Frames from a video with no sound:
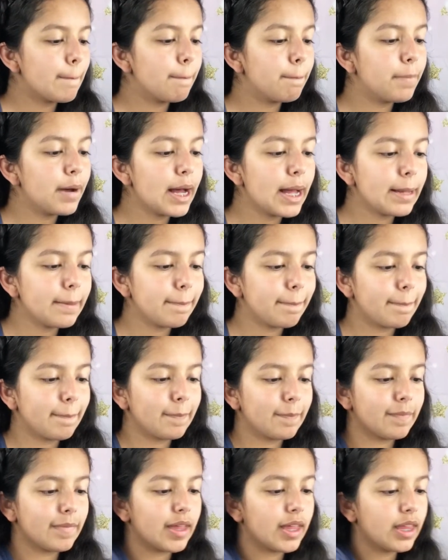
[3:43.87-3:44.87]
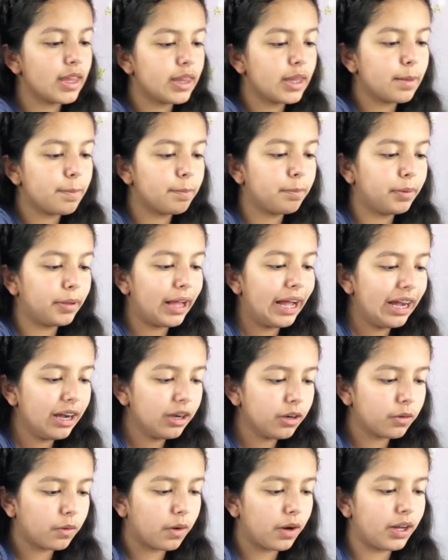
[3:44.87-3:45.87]
But the
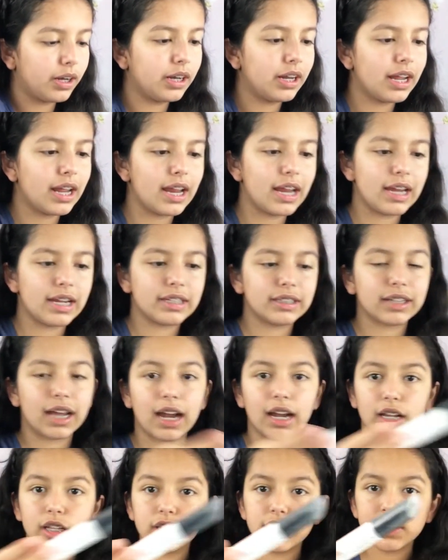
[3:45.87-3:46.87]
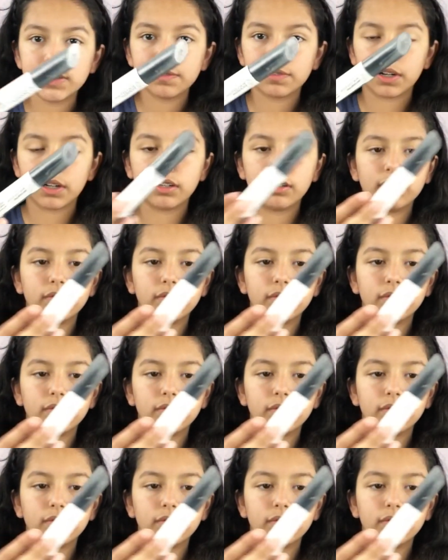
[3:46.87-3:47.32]
black one is kind of different.